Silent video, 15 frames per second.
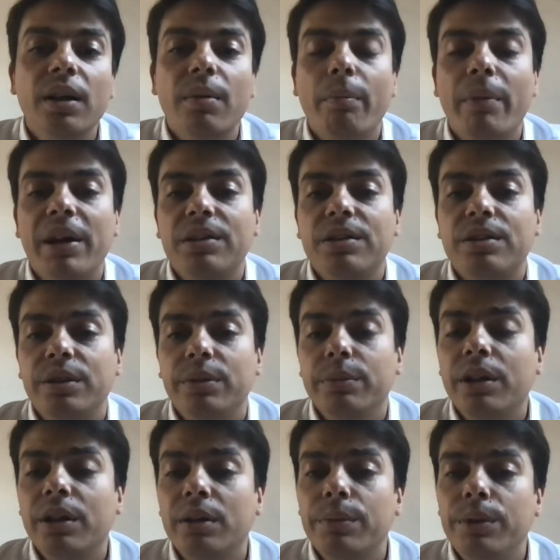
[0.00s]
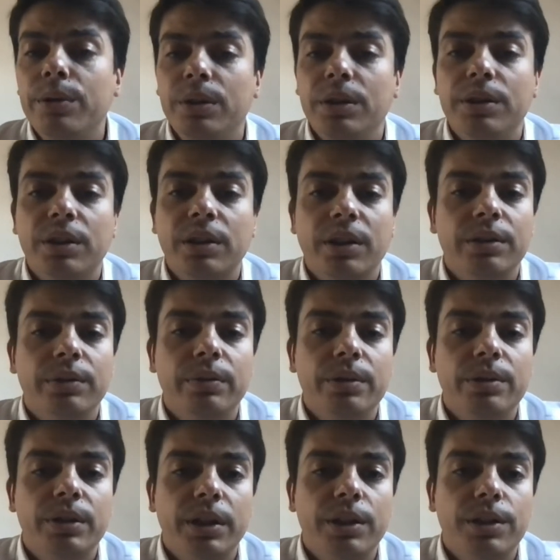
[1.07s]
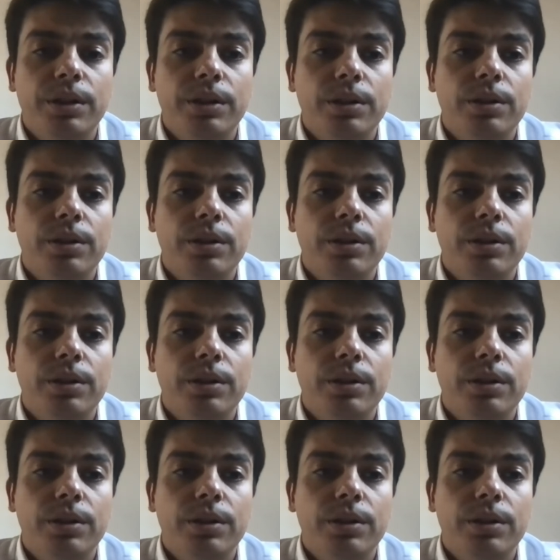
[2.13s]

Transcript: mainstream community conversation.